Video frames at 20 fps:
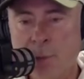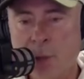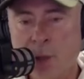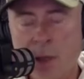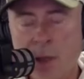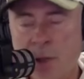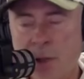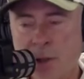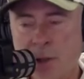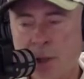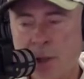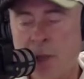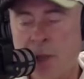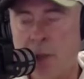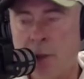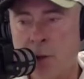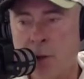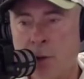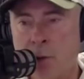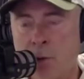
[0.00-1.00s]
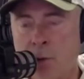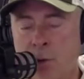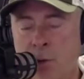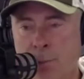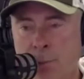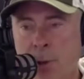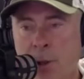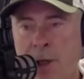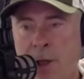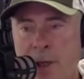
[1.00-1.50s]
But as I say,
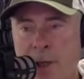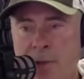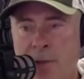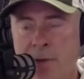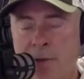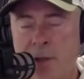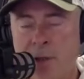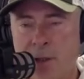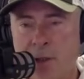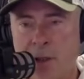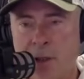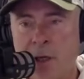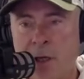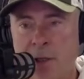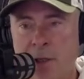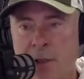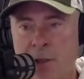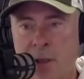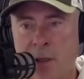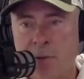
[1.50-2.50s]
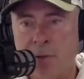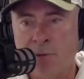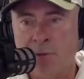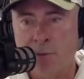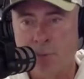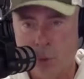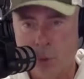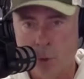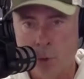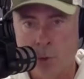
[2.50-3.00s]
you're playing to the designated set
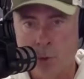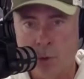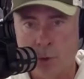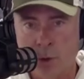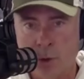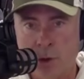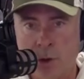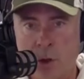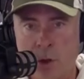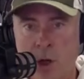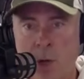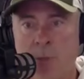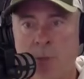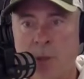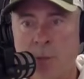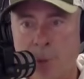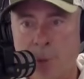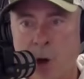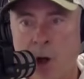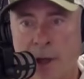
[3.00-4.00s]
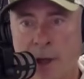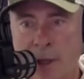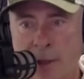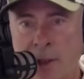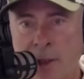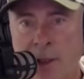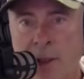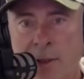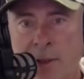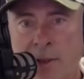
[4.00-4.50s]
of rules at the time. You're buying
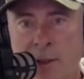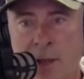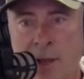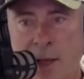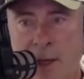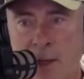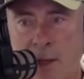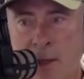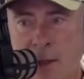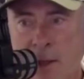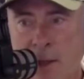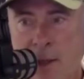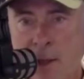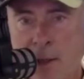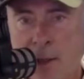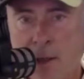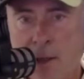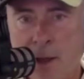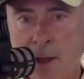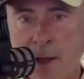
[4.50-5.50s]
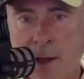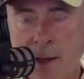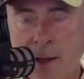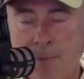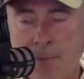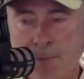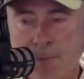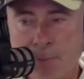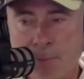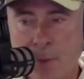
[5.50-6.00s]
a ticket to that
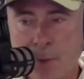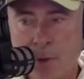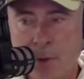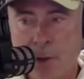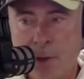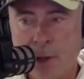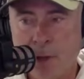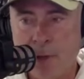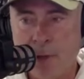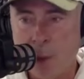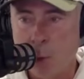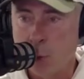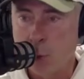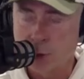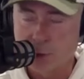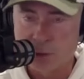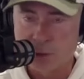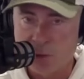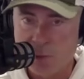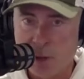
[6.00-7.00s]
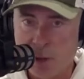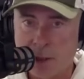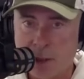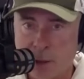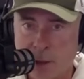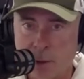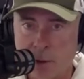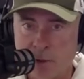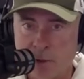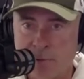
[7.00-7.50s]
you know, that awesome
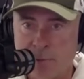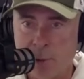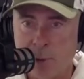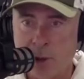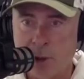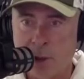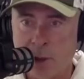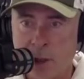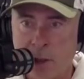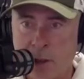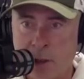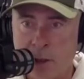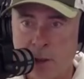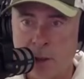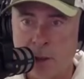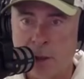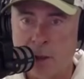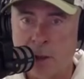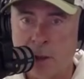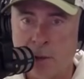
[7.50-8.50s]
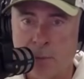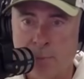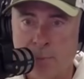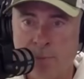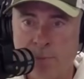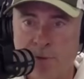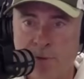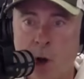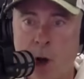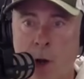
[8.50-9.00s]
spectacle of being in the
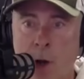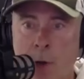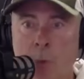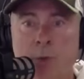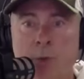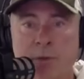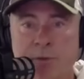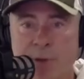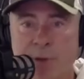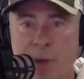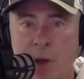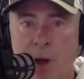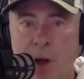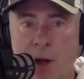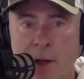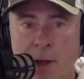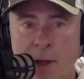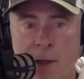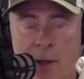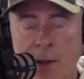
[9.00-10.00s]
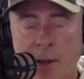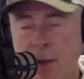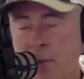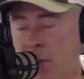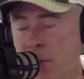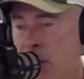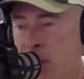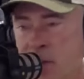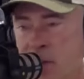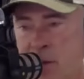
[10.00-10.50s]
finals, if you like,
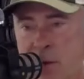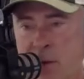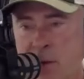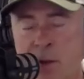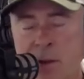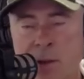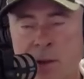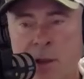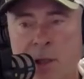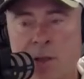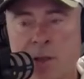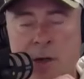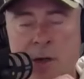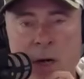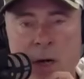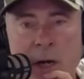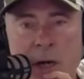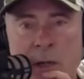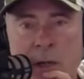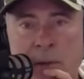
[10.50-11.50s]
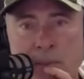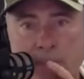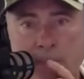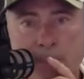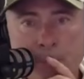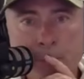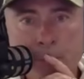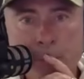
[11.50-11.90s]
and I think that's great.